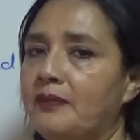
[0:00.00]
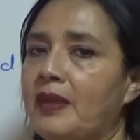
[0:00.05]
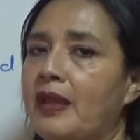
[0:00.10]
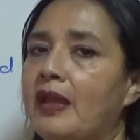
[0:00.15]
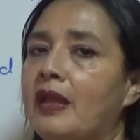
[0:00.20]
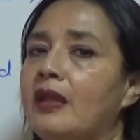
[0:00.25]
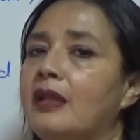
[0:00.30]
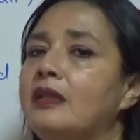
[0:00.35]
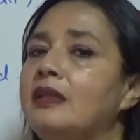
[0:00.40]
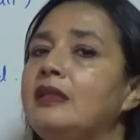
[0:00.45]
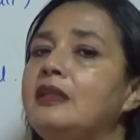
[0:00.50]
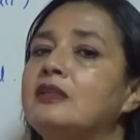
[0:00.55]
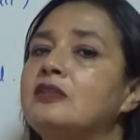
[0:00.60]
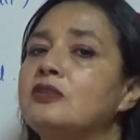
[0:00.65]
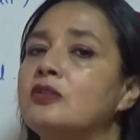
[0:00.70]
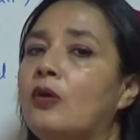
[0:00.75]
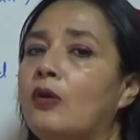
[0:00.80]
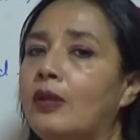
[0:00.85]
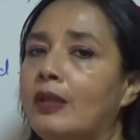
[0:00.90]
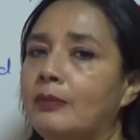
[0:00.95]
And
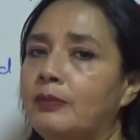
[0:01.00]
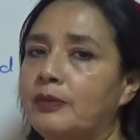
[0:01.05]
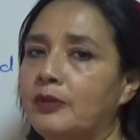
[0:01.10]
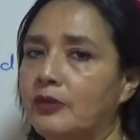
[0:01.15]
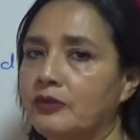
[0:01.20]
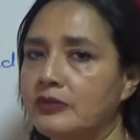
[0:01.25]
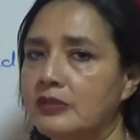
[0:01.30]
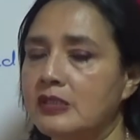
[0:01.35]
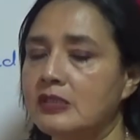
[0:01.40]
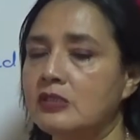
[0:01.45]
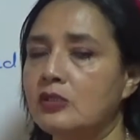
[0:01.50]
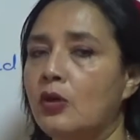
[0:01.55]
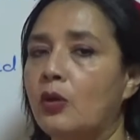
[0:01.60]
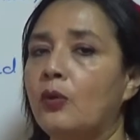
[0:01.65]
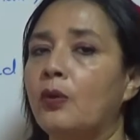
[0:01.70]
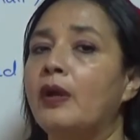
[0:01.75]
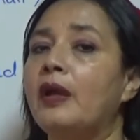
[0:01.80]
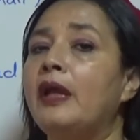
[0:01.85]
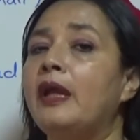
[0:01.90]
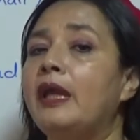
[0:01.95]
it's all a process.
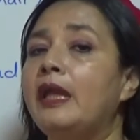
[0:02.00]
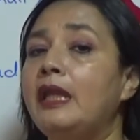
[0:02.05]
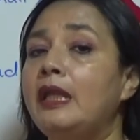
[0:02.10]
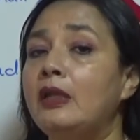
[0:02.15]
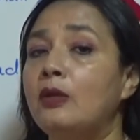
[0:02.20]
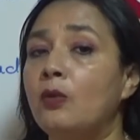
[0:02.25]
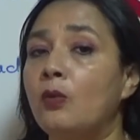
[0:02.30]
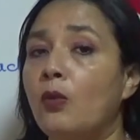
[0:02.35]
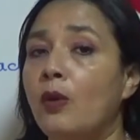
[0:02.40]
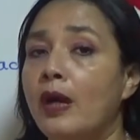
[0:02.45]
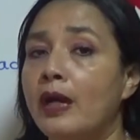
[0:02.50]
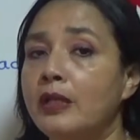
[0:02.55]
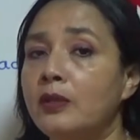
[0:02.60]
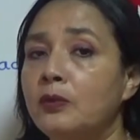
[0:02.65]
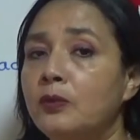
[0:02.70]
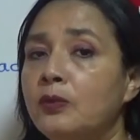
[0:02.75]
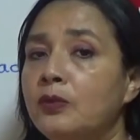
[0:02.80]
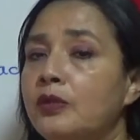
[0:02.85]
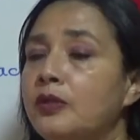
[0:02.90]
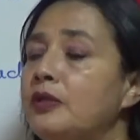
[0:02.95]
So in
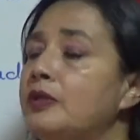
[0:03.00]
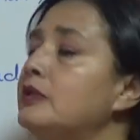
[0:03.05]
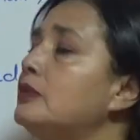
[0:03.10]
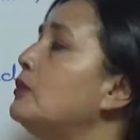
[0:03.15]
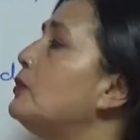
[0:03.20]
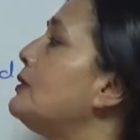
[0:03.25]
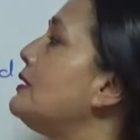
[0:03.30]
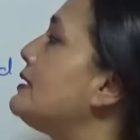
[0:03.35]
one word, we